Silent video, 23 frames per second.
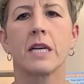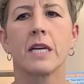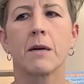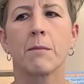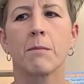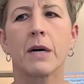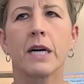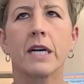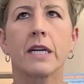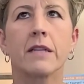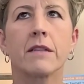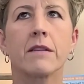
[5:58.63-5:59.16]

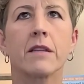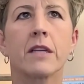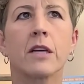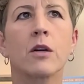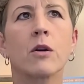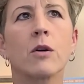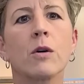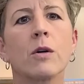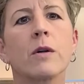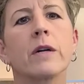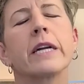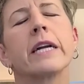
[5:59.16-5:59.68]
But the
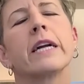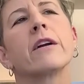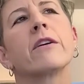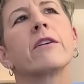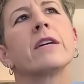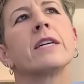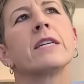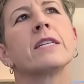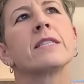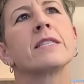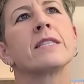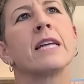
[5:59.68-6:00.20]
goal here
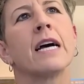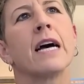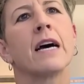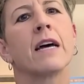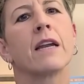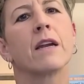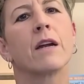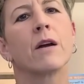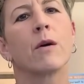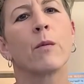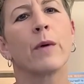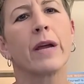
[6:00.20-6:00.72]
is that
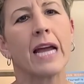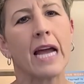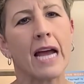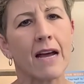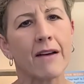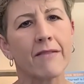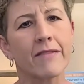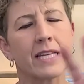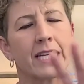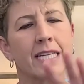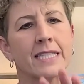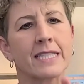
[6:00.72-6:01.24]
we
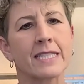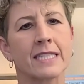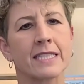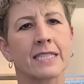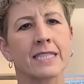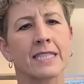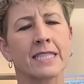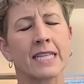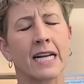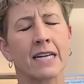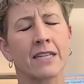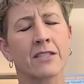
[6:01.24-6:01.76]
have these 6
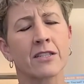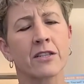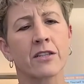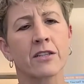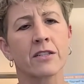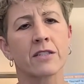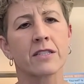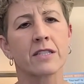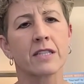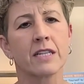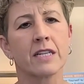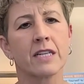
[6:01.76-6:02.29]

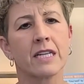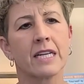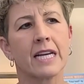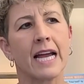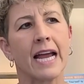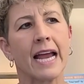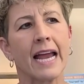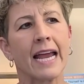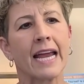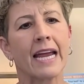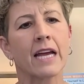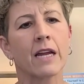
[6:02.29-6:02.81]
sectors
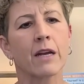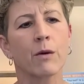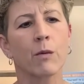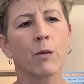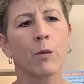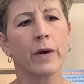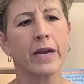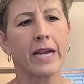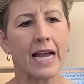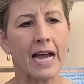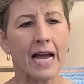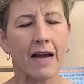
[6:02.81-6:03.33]
and
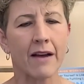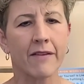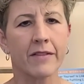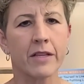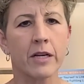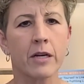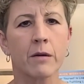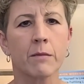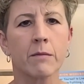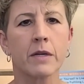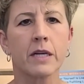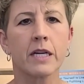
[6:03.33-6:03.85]
we have
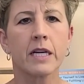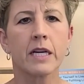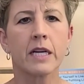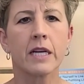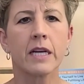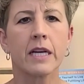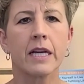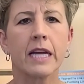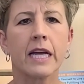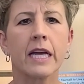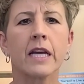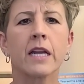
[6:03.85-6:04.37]
them
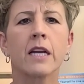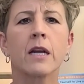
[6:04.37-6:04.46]
in